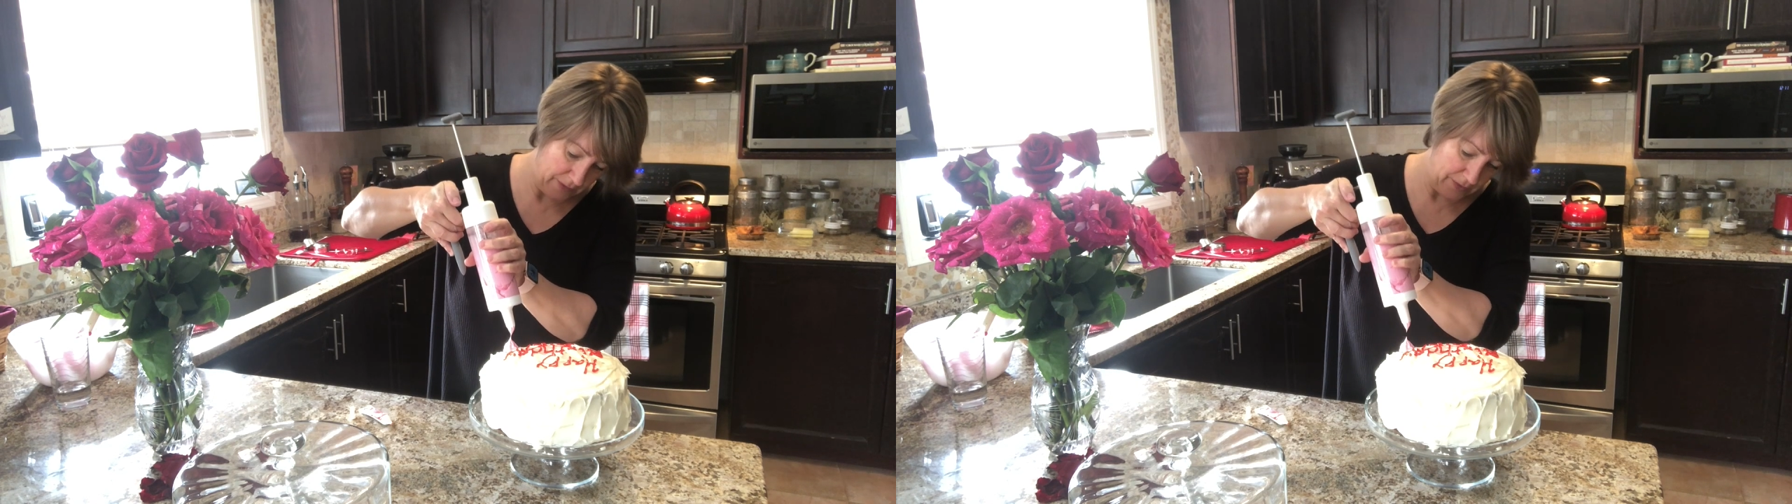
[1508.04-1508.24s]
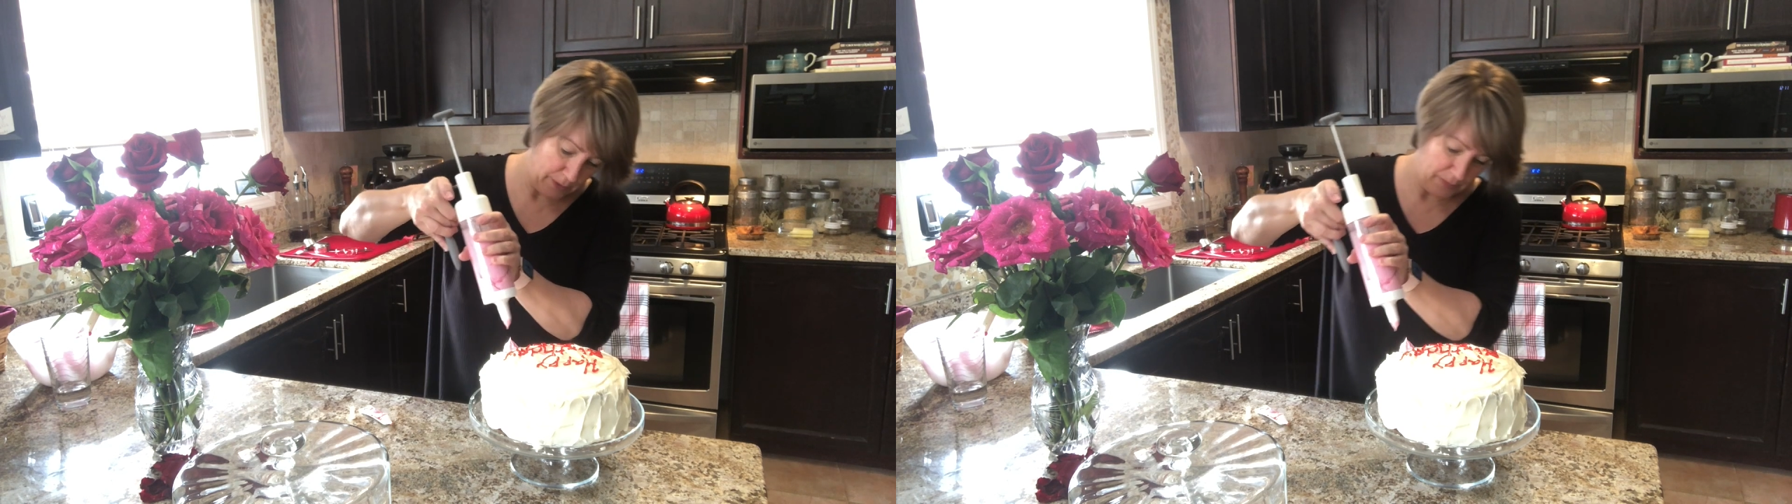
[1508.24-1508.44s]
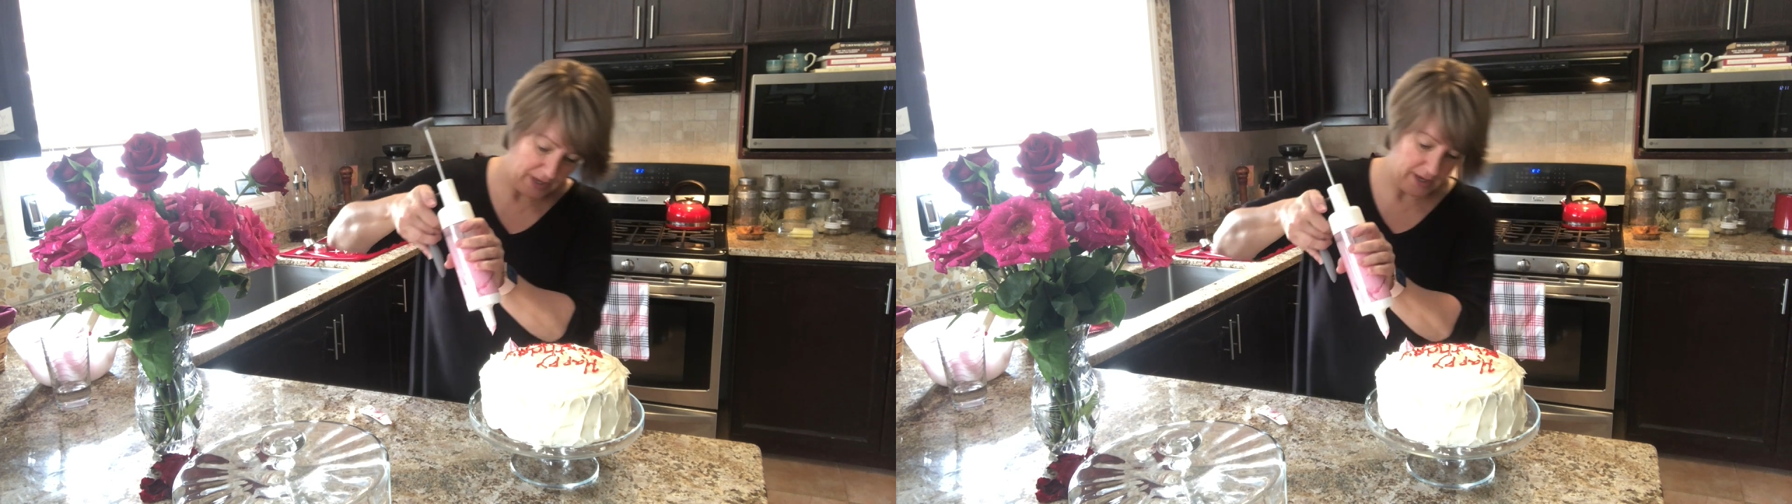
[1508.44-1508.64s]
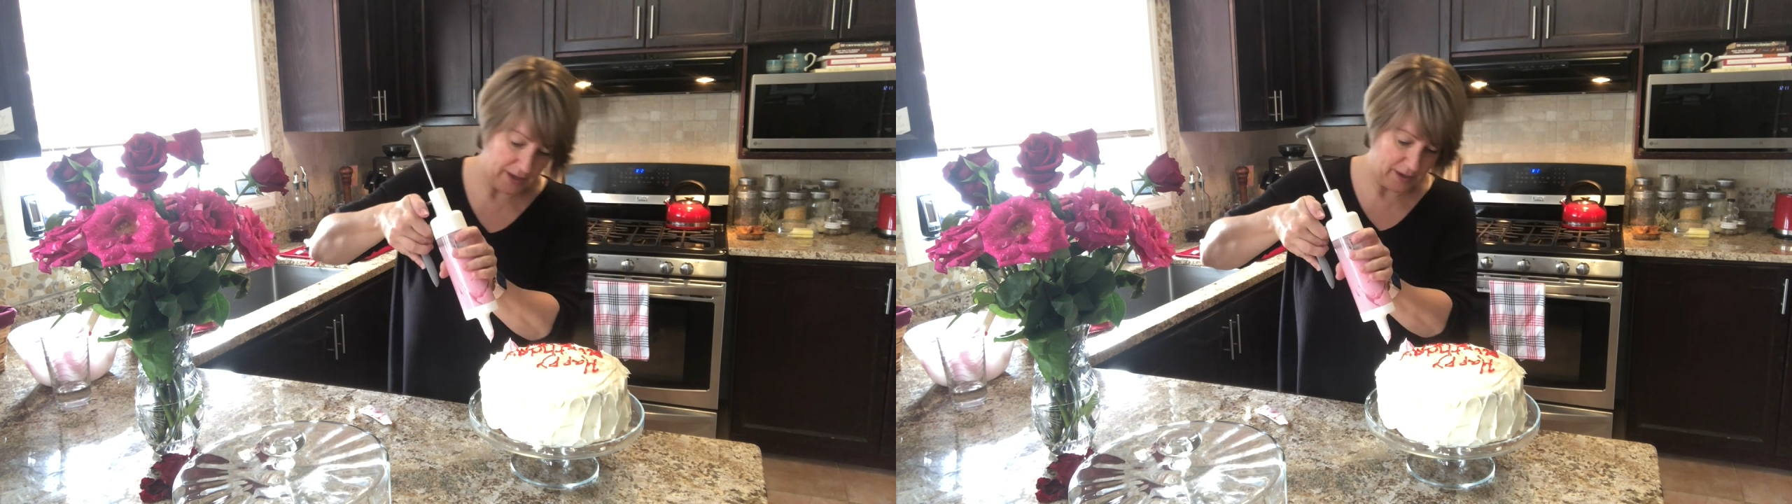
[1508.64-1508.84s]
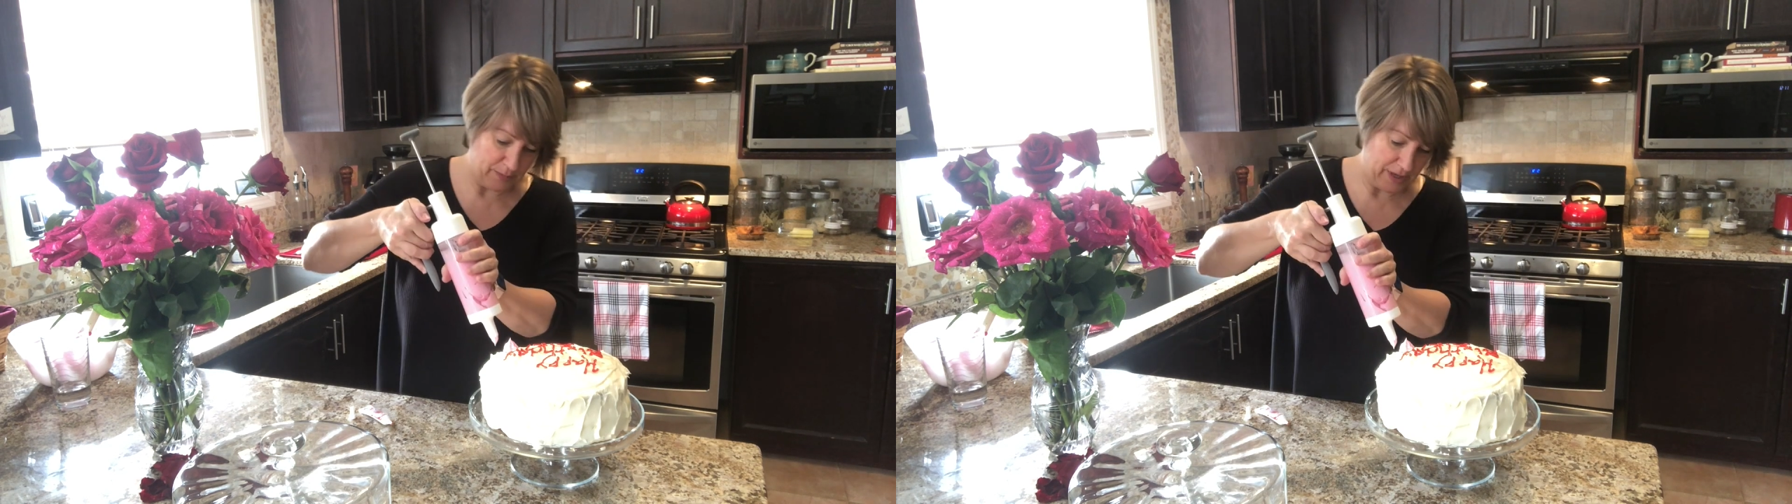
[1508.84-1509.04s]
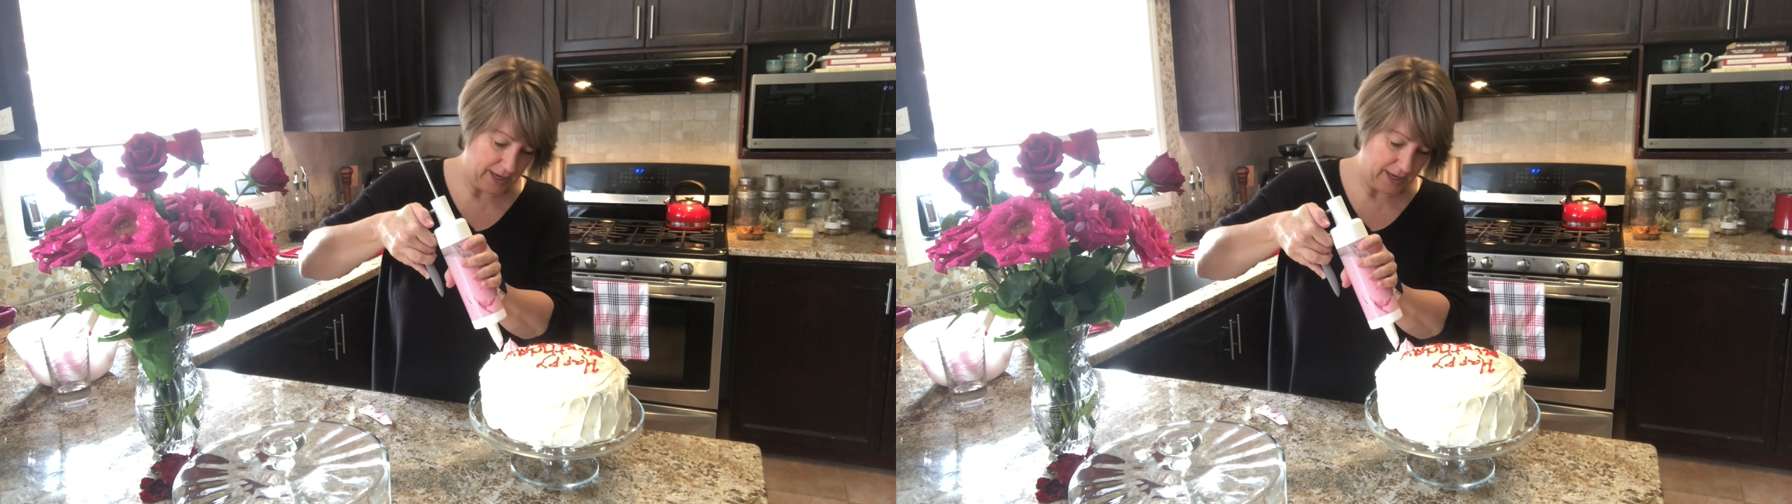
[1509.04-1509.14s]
They're pink, but